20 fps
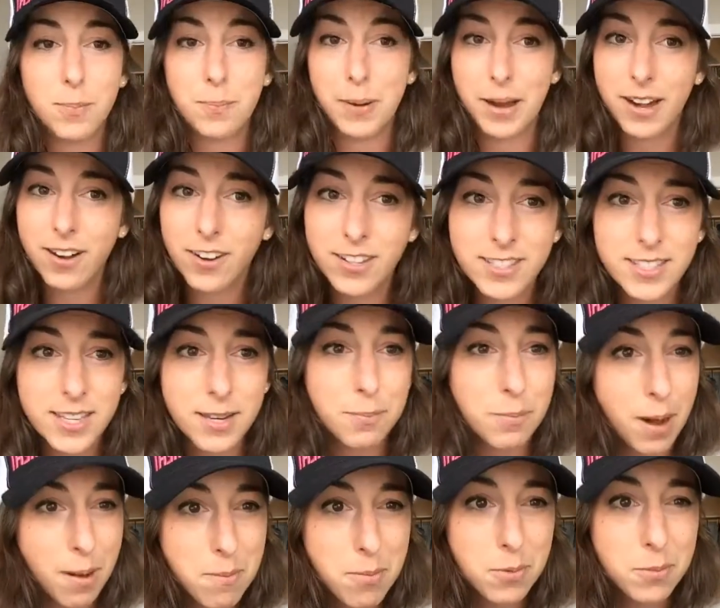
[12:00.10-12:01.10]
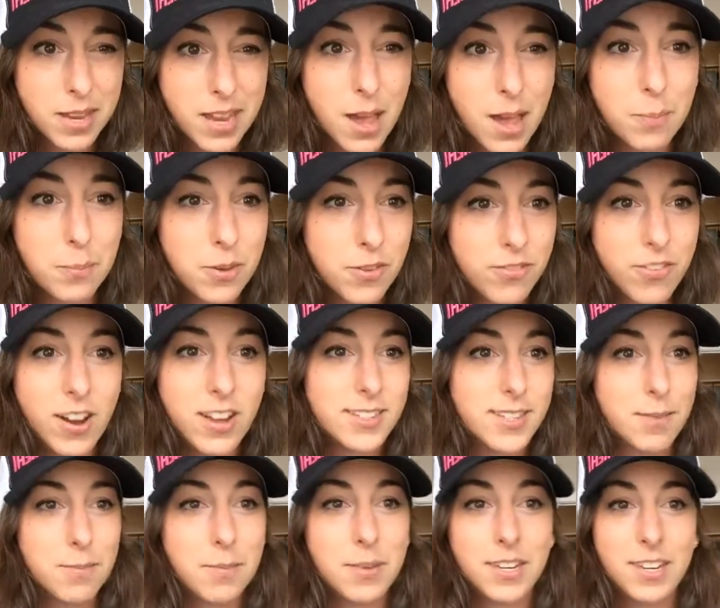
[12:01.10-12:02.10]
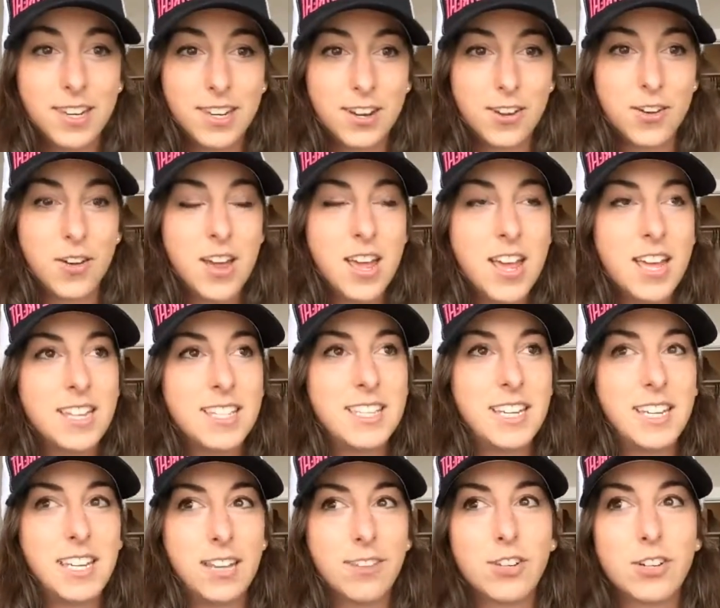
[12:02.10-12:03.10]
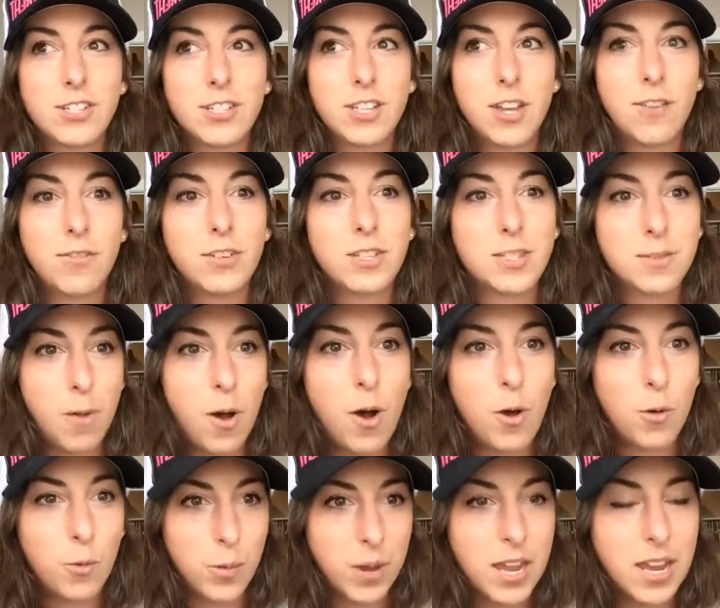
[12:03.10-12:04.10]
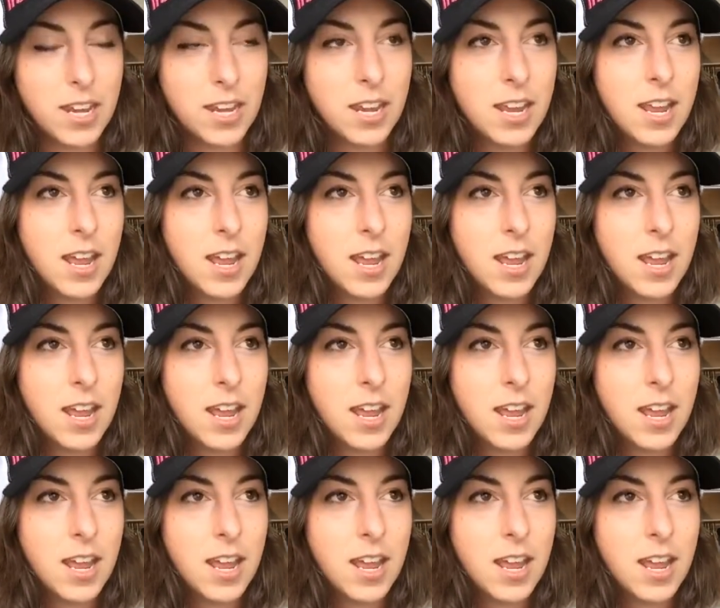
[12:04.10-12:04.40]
parents can probably help you find something to do to give yourself a small win.